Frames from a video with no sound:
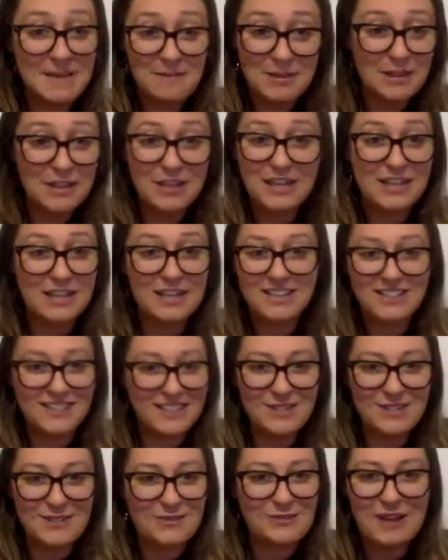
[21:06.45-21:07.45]
I mean, look at
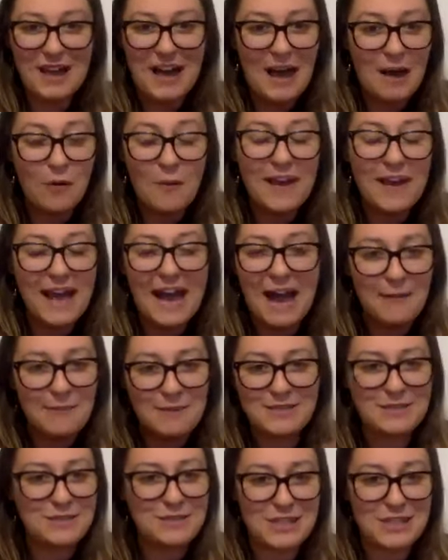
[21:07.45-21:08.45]
you, quite happy
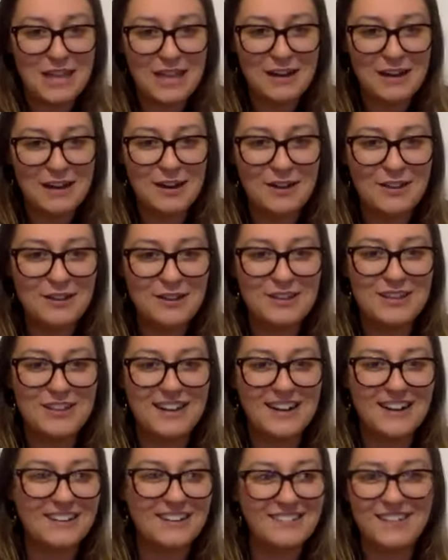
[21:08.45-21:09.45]
to share
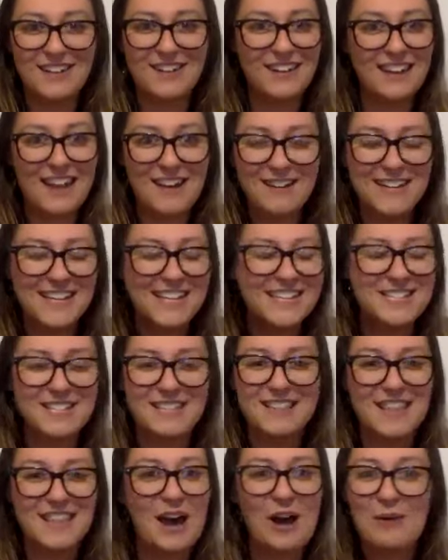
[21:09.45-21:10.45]
your learnings,
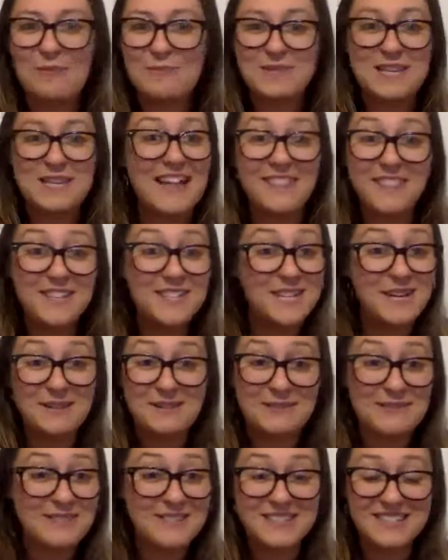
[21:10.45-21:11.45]
the ups and the
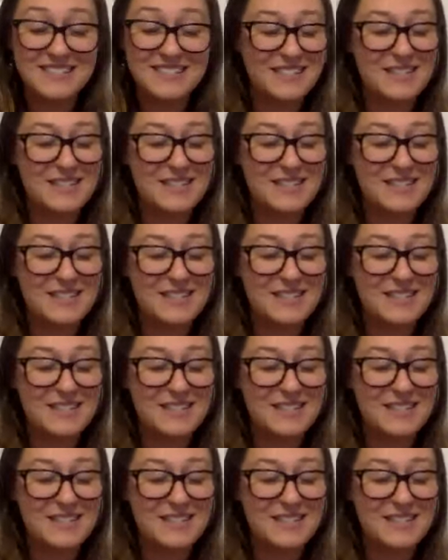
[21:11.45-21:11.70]
downs,